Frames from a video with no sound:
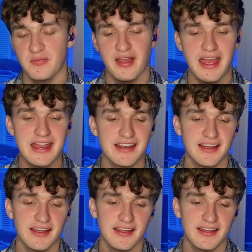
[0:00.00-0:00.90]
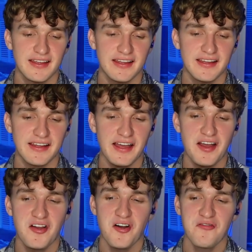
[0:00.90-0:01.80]
And
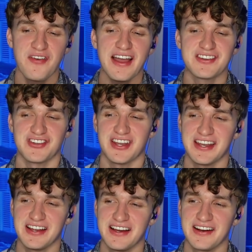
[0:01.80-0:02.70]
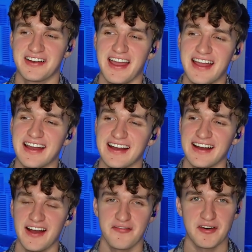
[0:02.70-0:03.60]
imagine, okay,
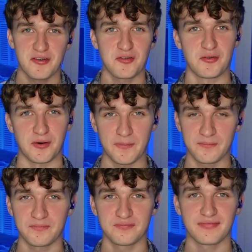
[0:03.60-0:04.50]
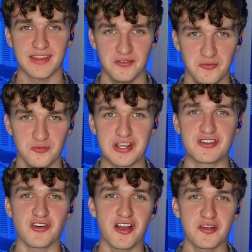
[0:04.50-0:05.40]
a federal court.
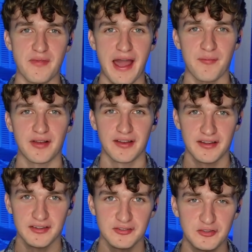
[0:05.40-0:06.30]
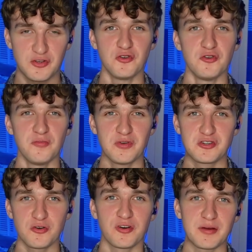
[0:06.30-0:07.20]
Redraw your map. Two
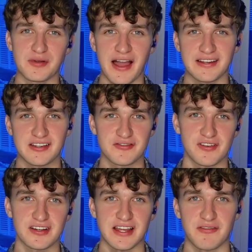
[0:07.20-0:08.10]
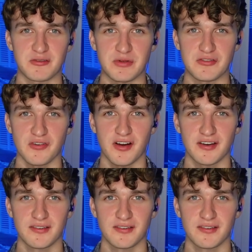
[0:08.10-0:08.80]
majority black districts have to be drawn.